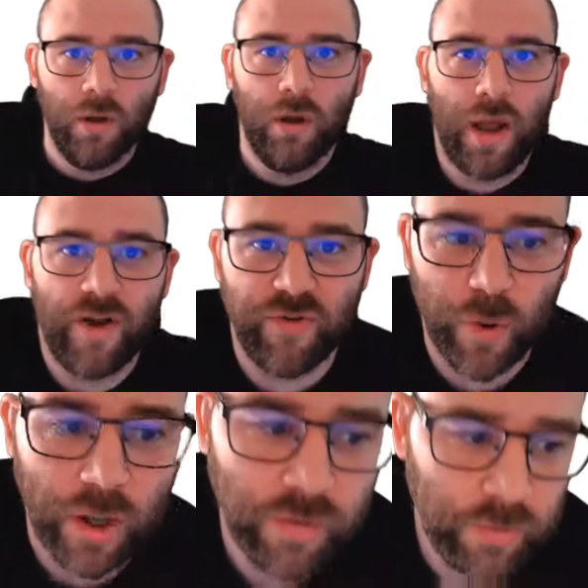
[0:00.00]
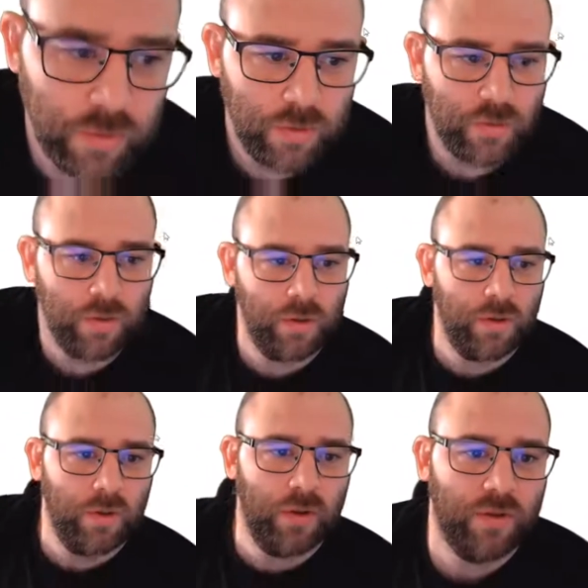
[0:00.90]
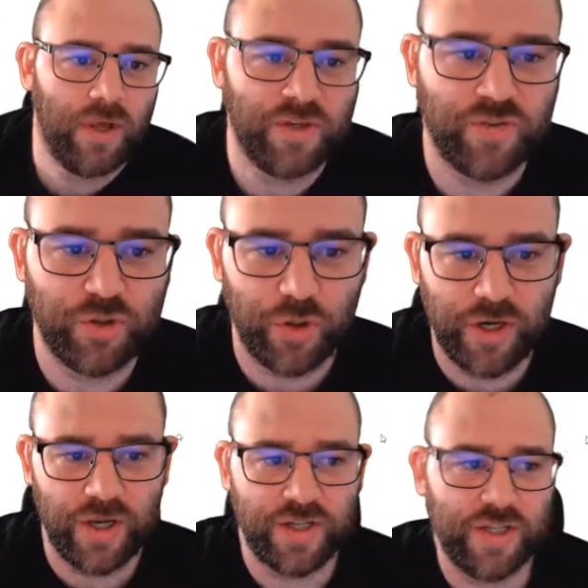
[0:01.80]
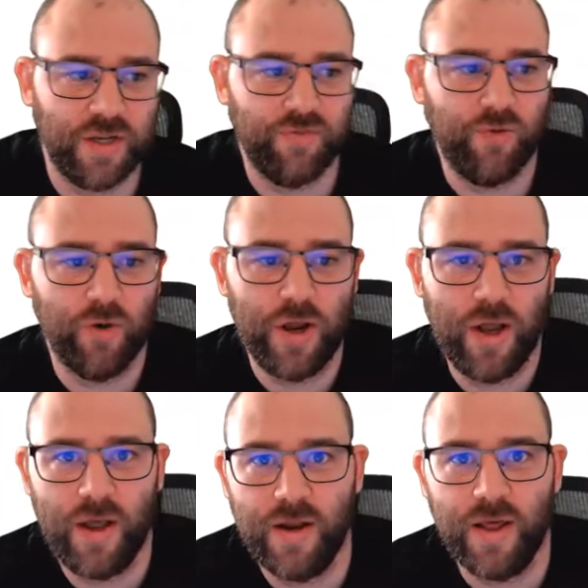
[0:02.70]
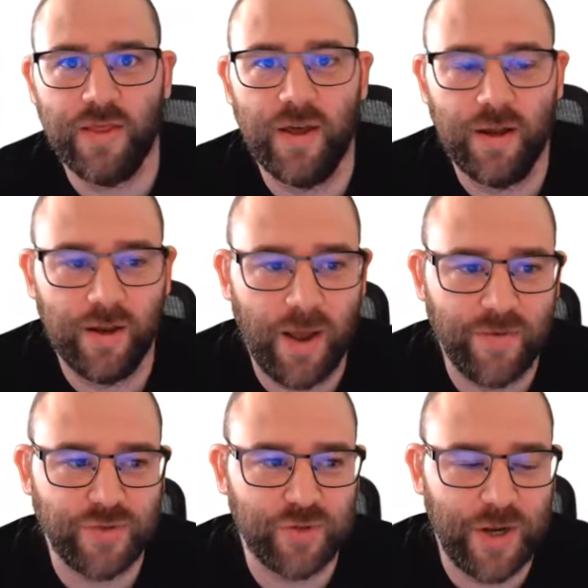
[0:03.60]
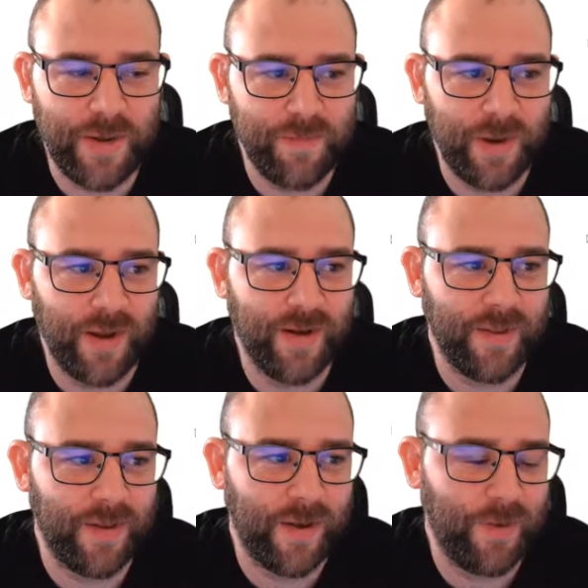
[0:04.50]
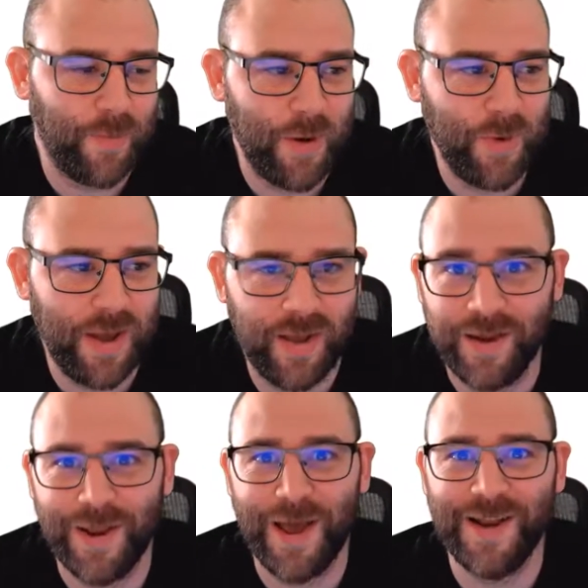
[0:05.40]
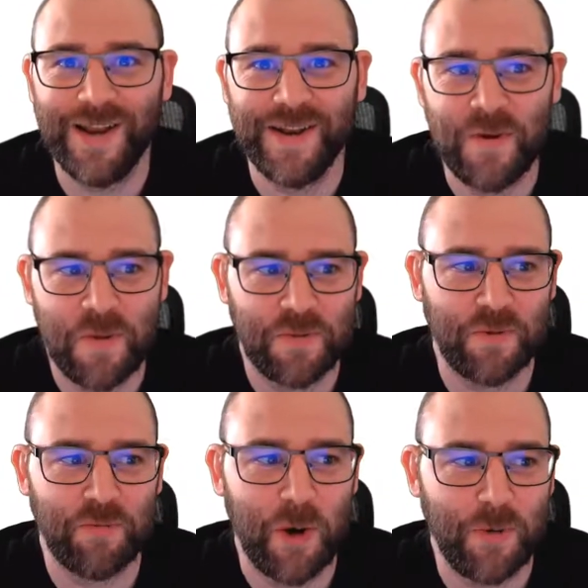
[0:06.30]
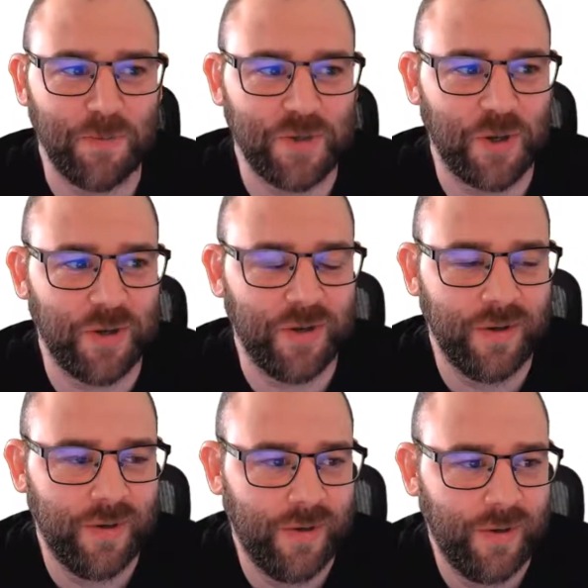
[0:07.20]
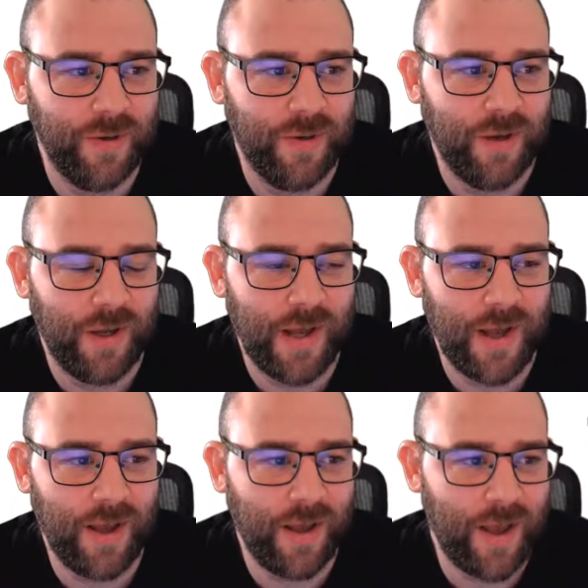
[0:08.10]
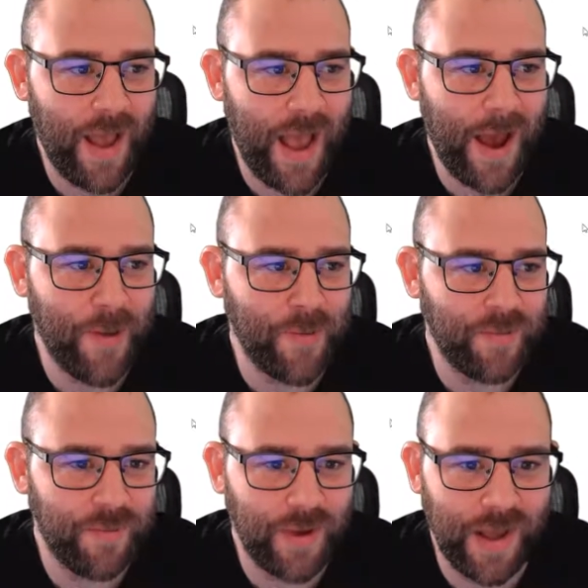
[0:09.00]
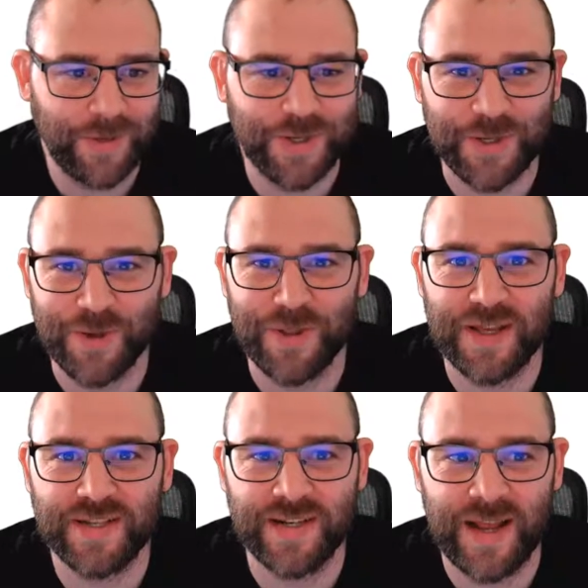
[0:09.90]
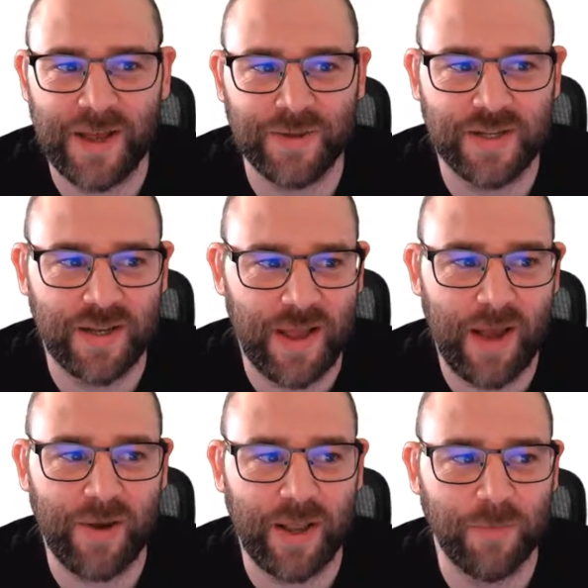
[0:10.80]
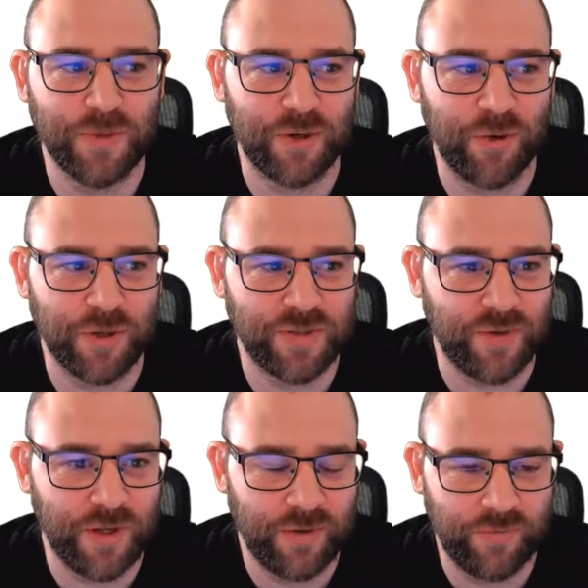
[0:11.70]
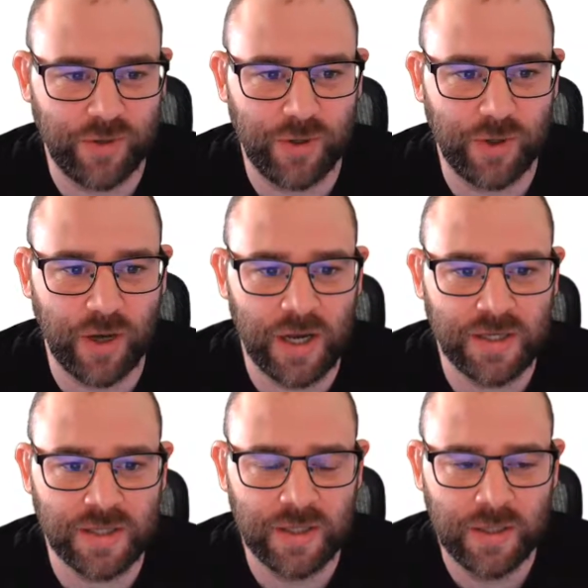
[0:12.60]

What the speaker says: Hey everyone, thanks for joining us for another live stream, another where we're learning the ropes on how to do this and how it comes across for you guys.